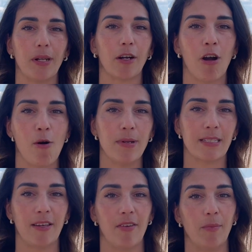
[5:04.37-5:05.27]
the comments
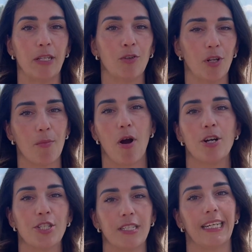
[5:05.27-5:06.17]
giving me to the
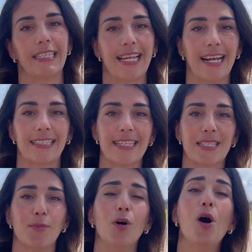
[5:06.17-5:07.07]
margin the exact
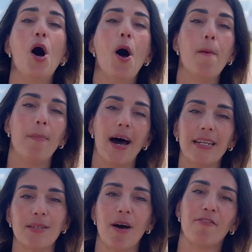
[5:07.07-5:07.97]
decimal, but
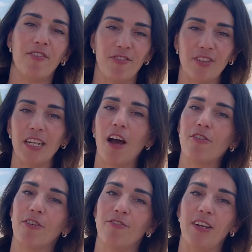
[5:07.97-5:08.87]
it's about
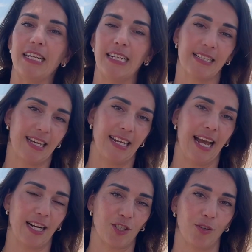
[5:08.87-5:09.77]
1,500 feet inside the
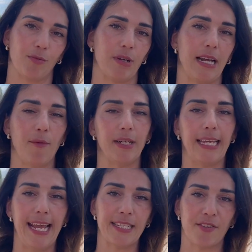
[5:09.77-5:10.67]
actual arena with
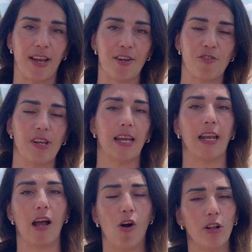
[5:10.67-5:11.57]
gates of entering, and
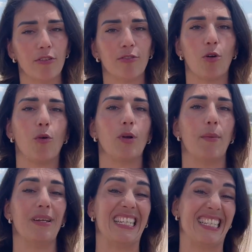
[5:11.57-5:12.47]
all the floor would
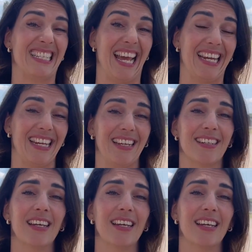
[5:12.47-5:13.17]
have been sanded.